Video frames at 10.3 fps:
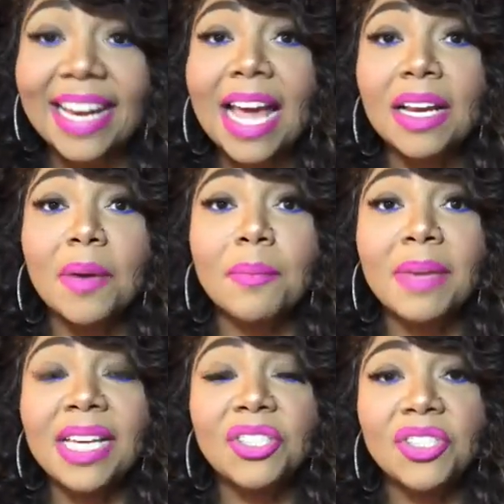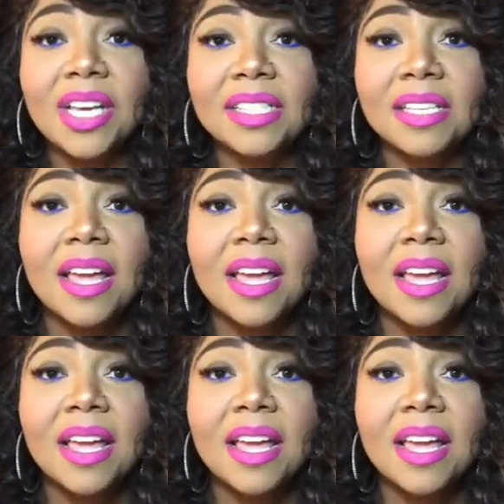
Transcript: And I don't mean just,